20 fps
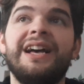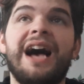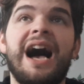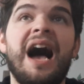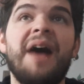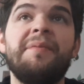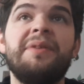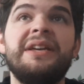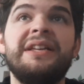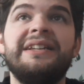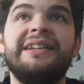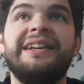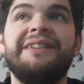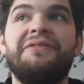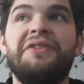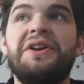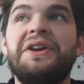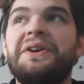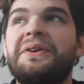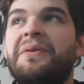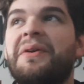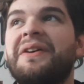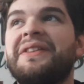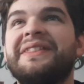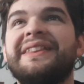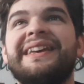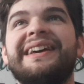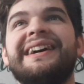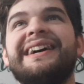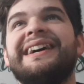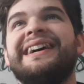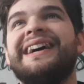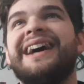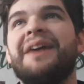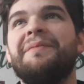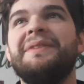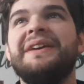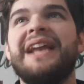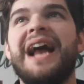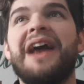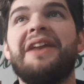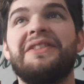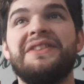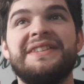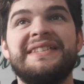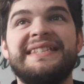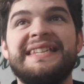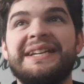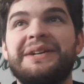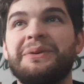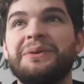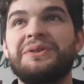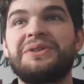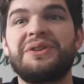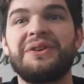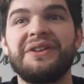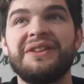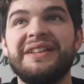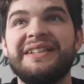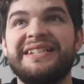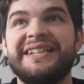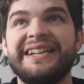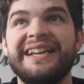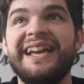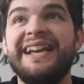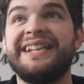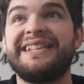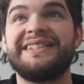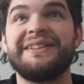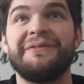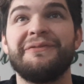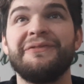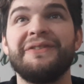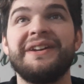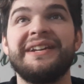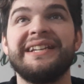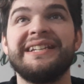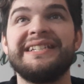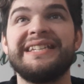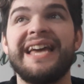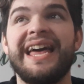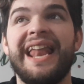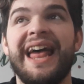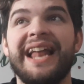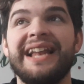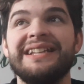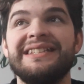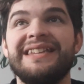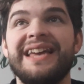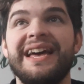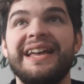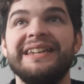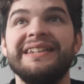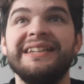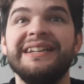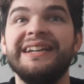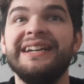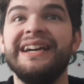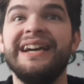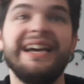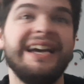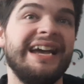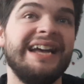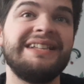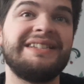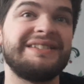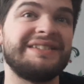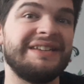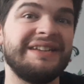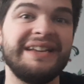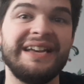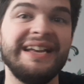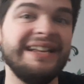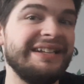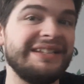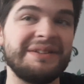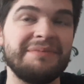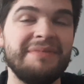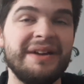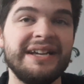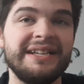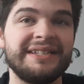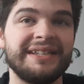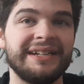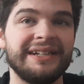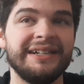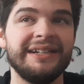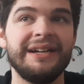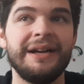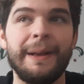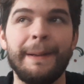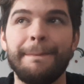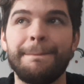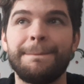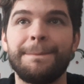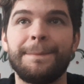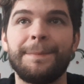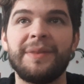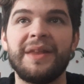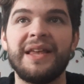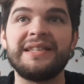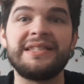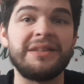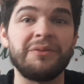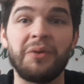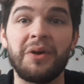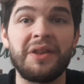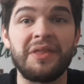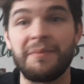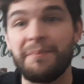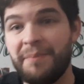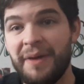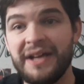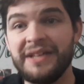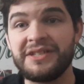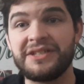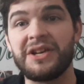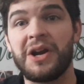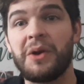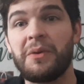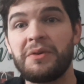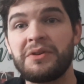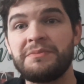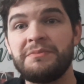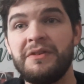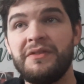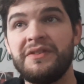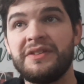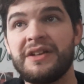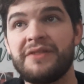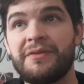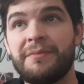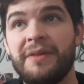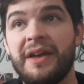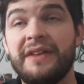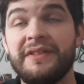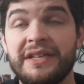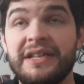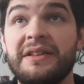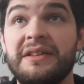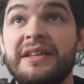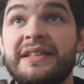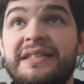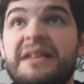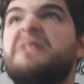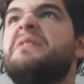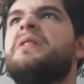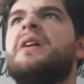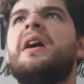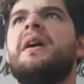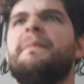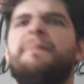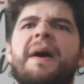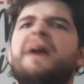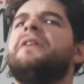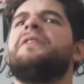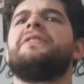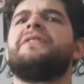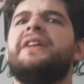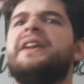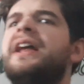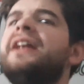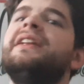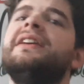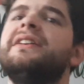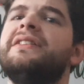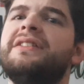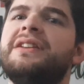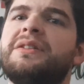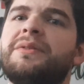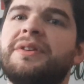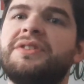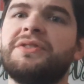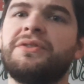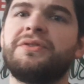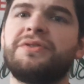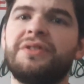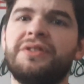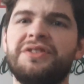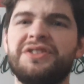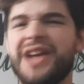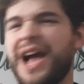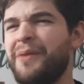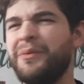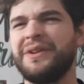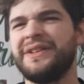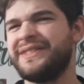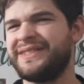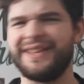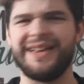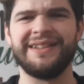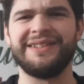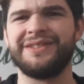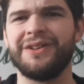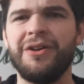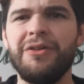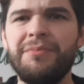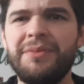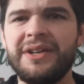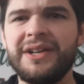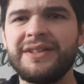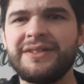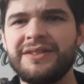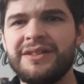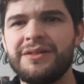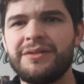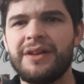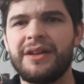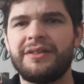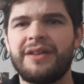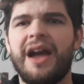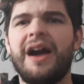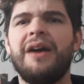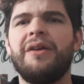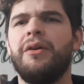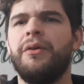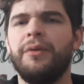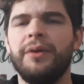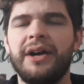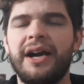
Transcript: I mean, out of the sequel trilogy, it's a freaking 10 out of 10. It is amazing. Is it one of the best Star Wars movies ever? Is it better than any of the original trilogy? I wouldn't say so, because how?